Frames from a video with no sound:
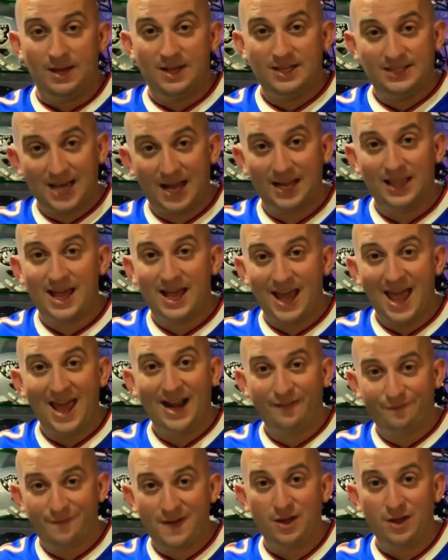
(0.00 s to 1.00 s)
got a lot of
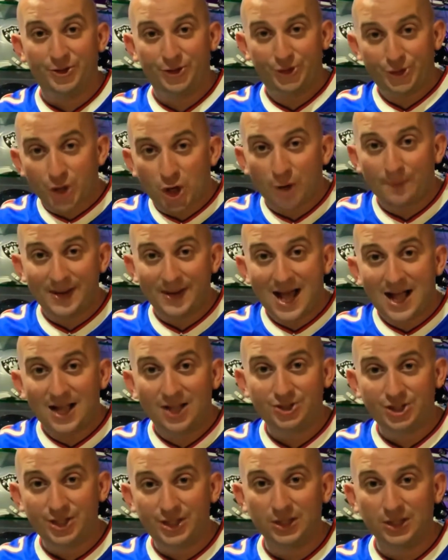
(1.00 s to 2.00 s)
NFL
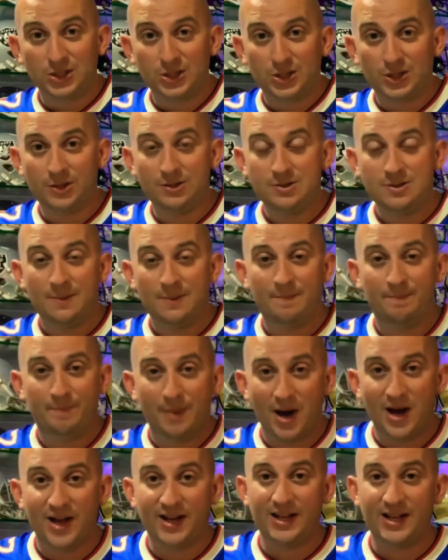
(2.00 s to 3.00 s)
terminology to learn,
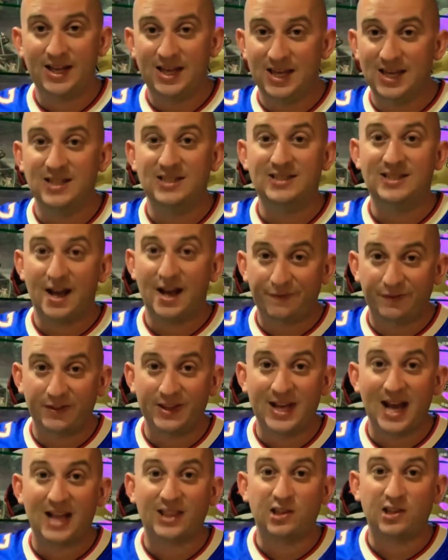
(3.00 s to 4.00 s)
but he's definitely
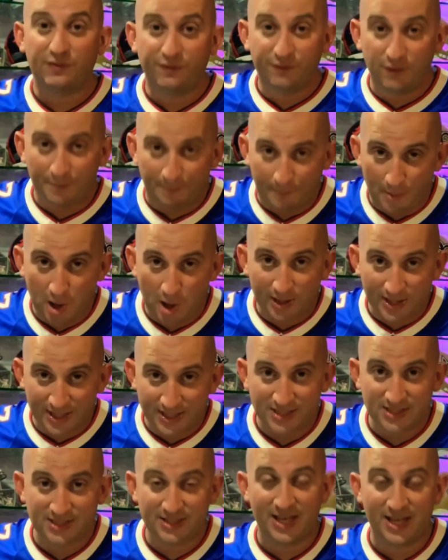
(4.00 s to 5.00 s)
got the football
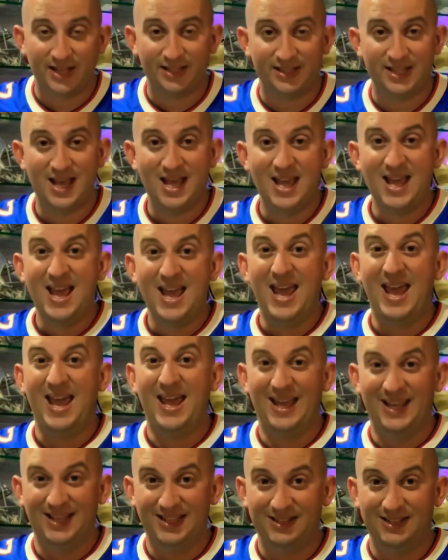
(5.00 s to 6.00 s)
instinct
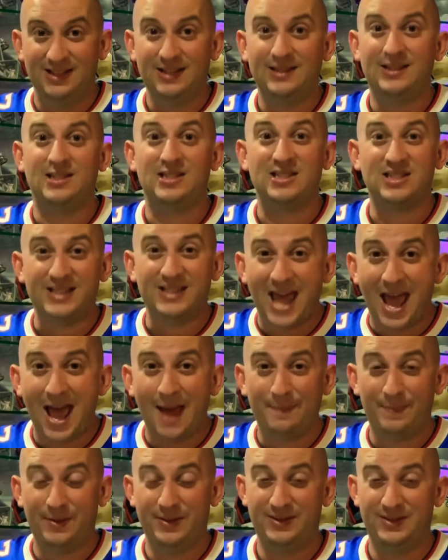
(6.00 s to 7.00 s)
and the
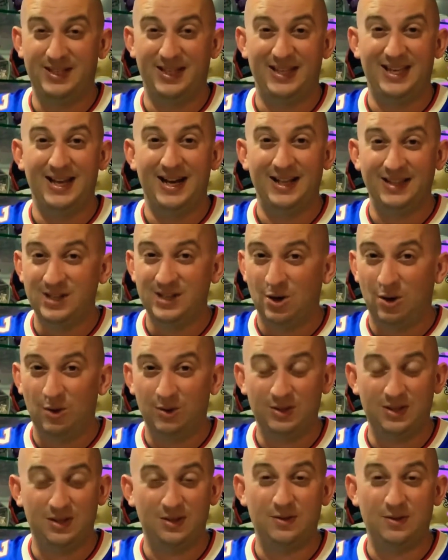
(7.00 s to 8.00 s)
snap to get it,
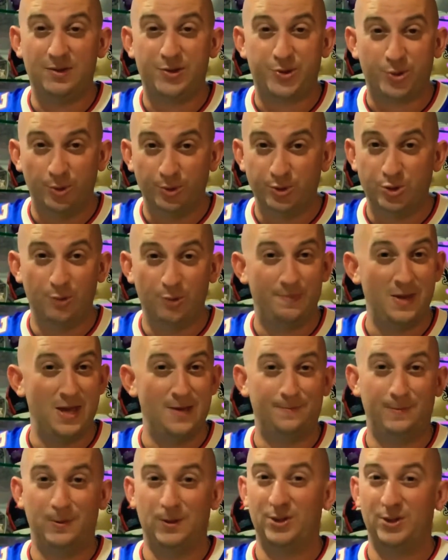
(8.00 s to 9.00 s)
through to
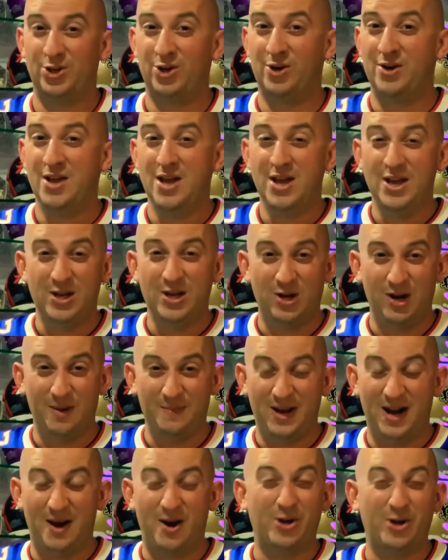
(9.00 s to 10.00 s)
people, or, what I
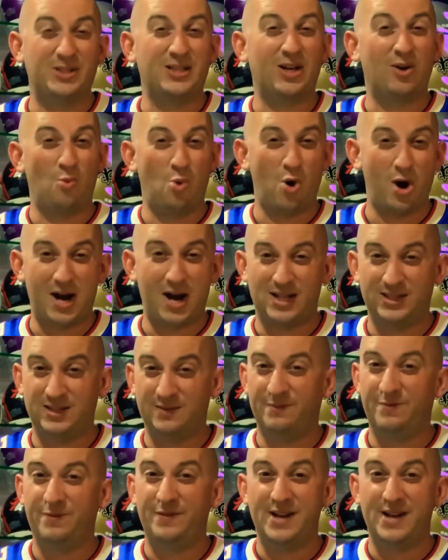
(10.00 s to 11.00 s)
mean? I heard he's got to work on
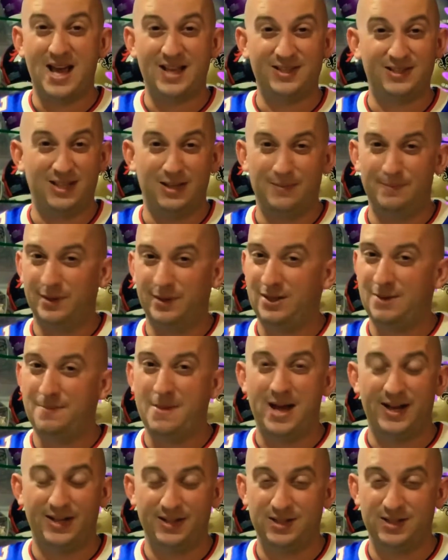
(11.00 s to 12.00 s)
some finessing, but come
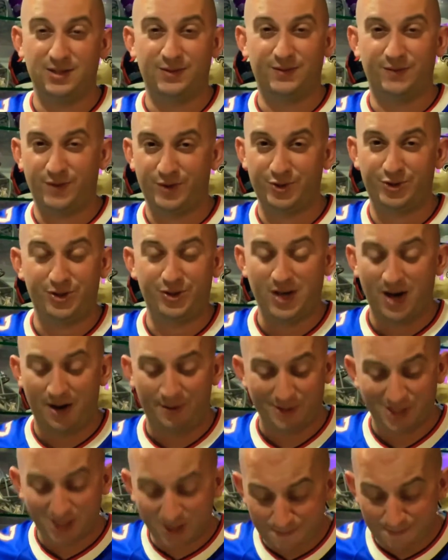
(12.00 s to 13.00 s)
on, it's his first year. I would
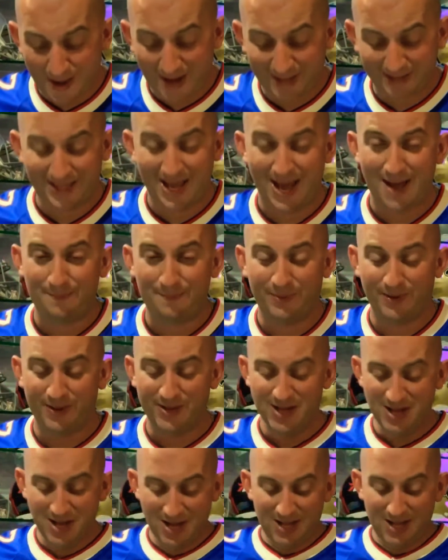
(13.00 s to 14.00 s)
expect that. But
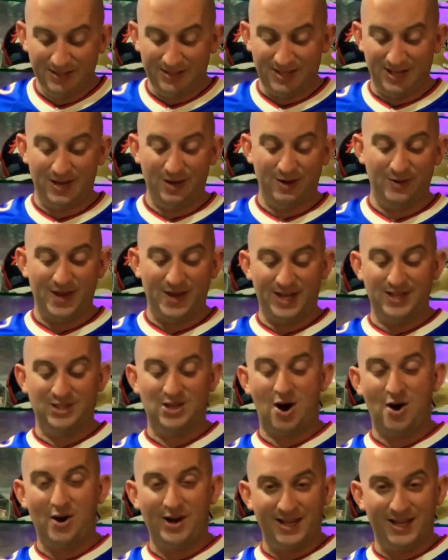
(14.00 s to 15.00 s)
to hear that he's
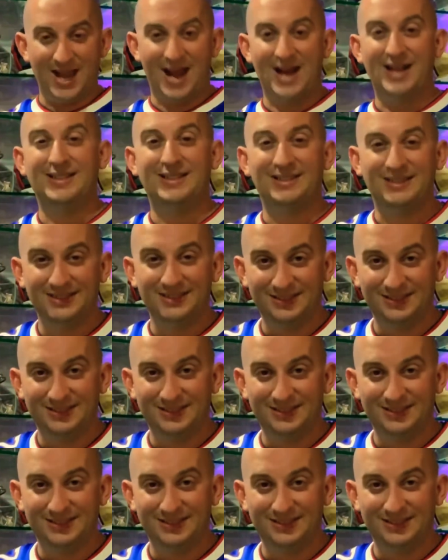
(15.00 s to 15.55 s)
already kind of,